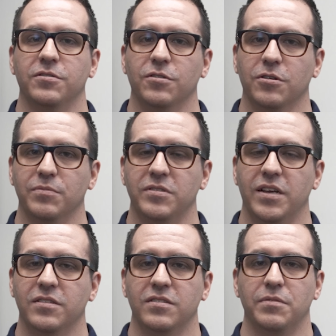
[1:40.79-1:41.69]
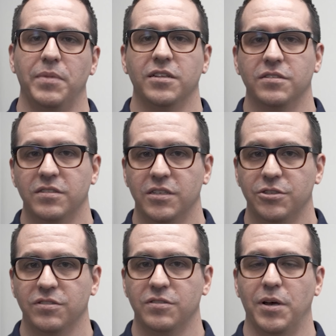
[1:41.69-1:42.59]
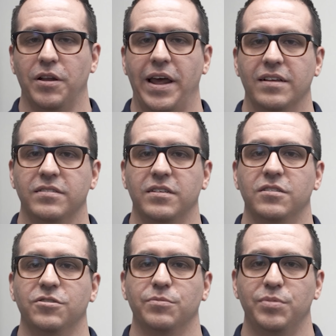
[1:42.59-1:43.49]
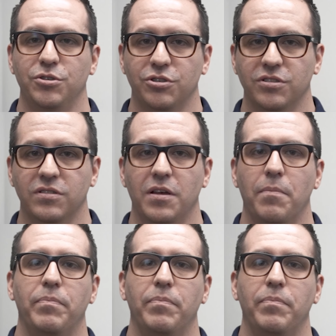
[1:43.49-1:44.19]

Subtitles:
to circumstances and make decisions about asset distribution